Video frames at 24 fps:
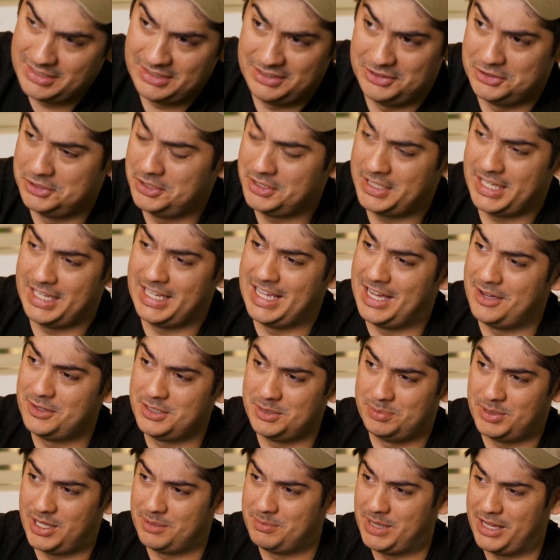looking out
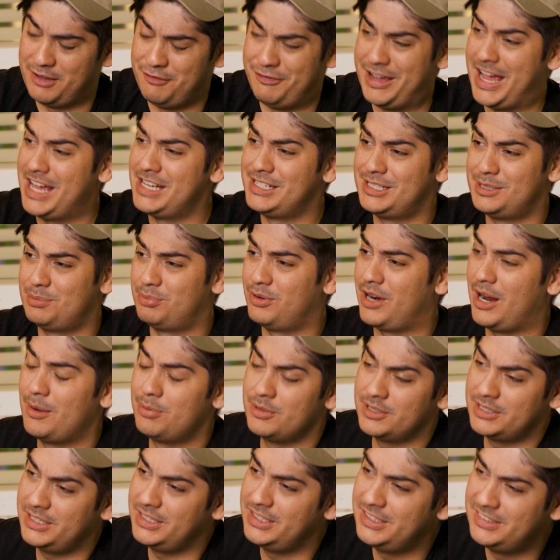upon my vast
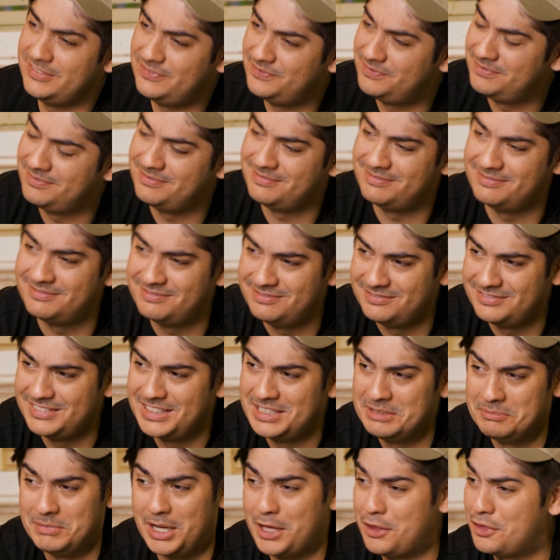property,
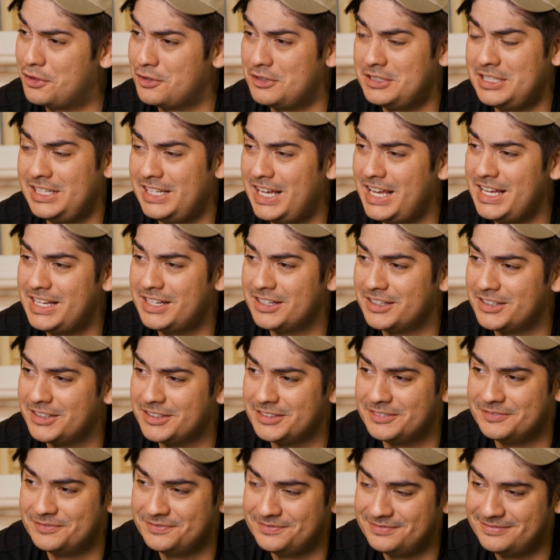my 30-acre,